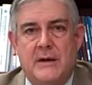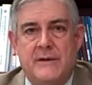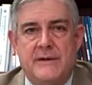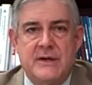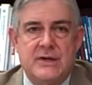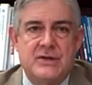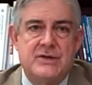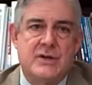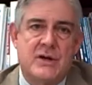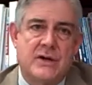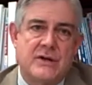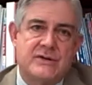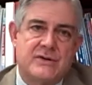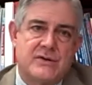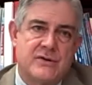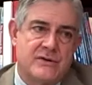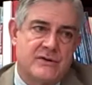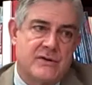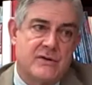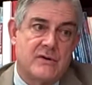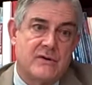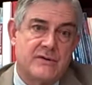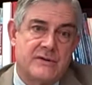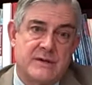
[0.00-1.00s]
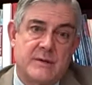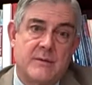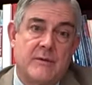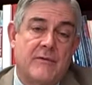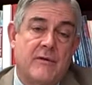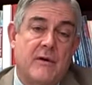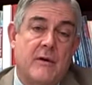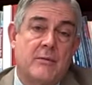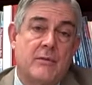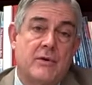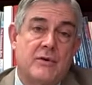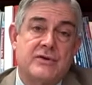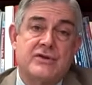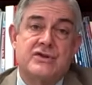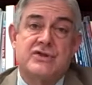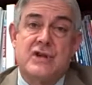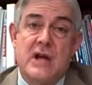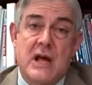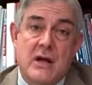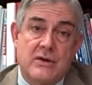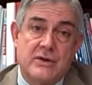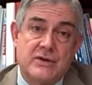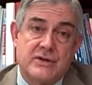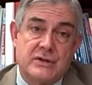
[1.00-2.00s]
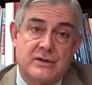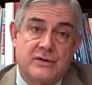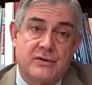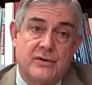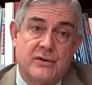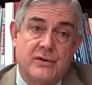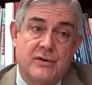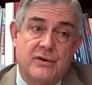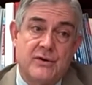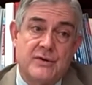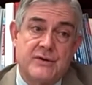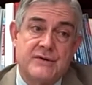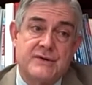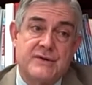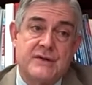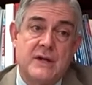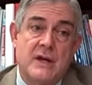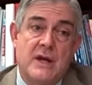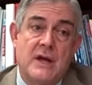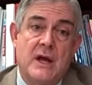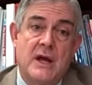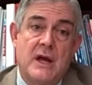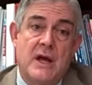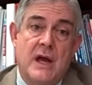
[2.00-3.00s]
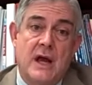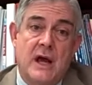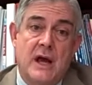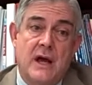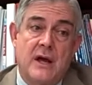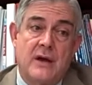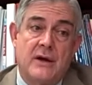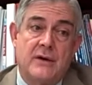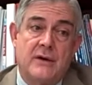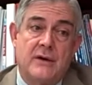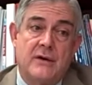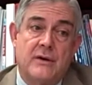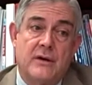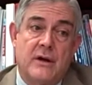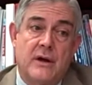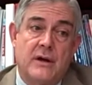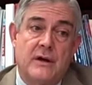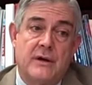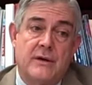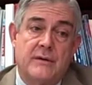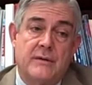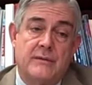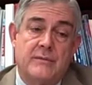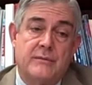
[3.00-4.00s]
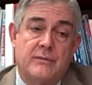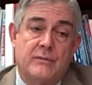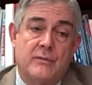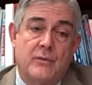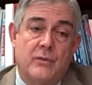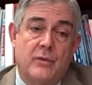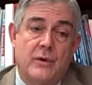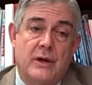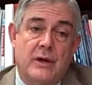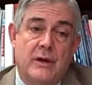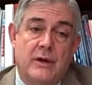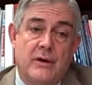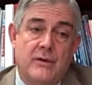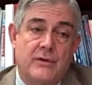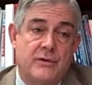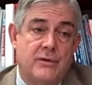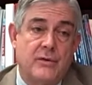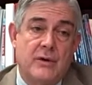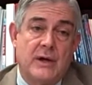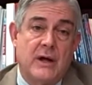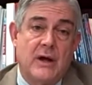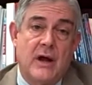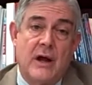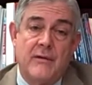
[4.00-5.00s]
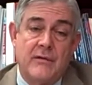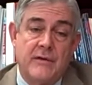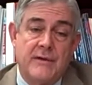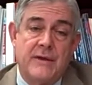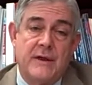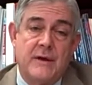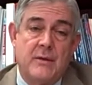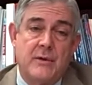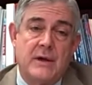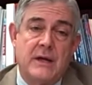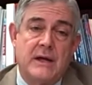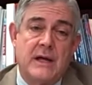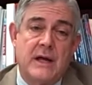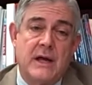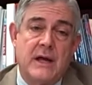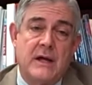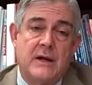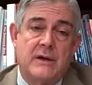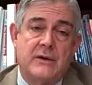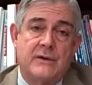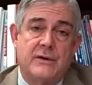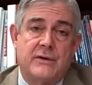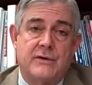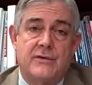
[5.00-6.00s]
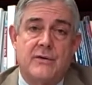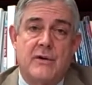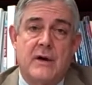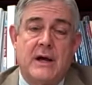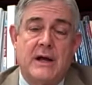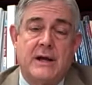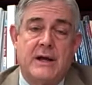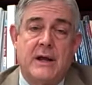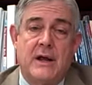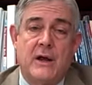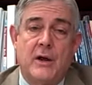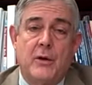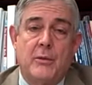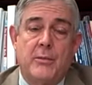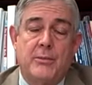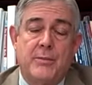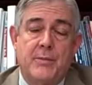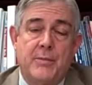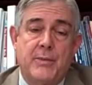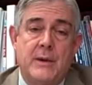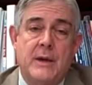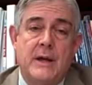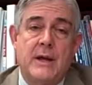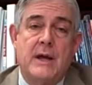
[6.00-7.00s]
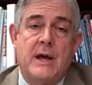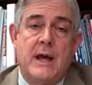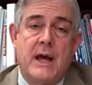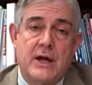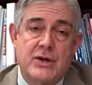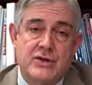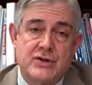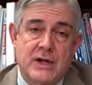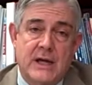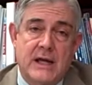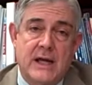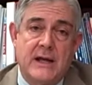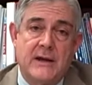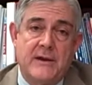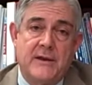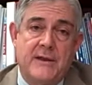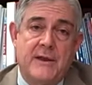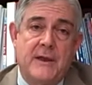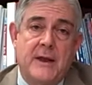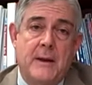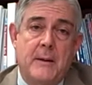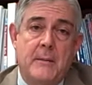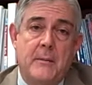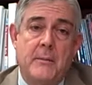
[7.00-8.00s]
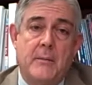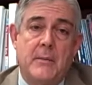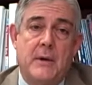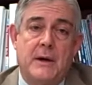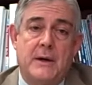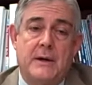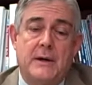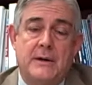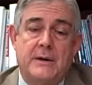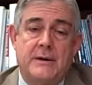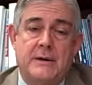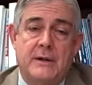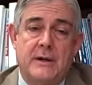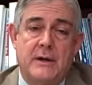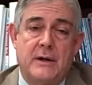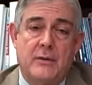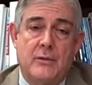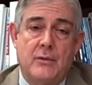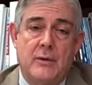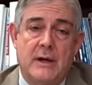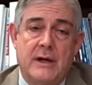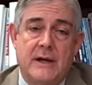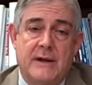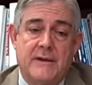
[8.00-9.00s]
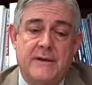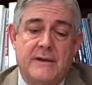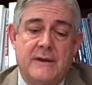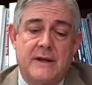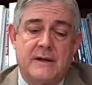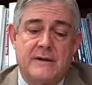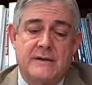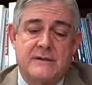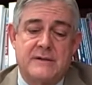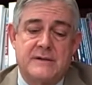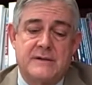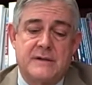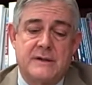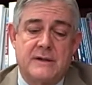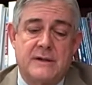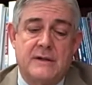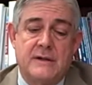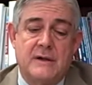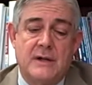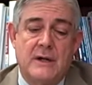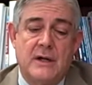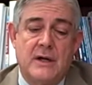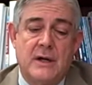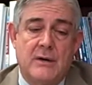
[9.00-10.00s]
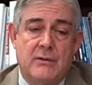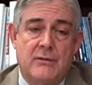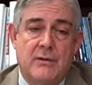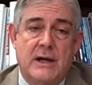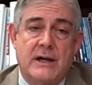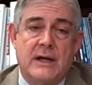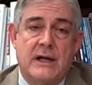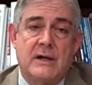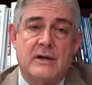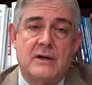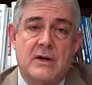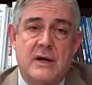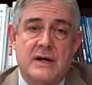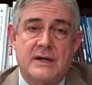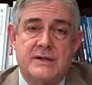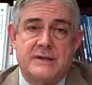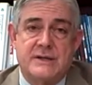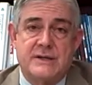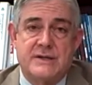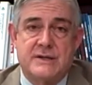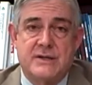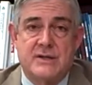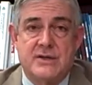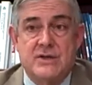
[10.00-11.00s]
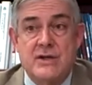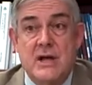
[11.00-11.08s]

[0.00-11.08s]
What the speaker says: These youngsters are some of our most challenged learners, and we are doing everything we can to try and help educate them in a way that recognizes the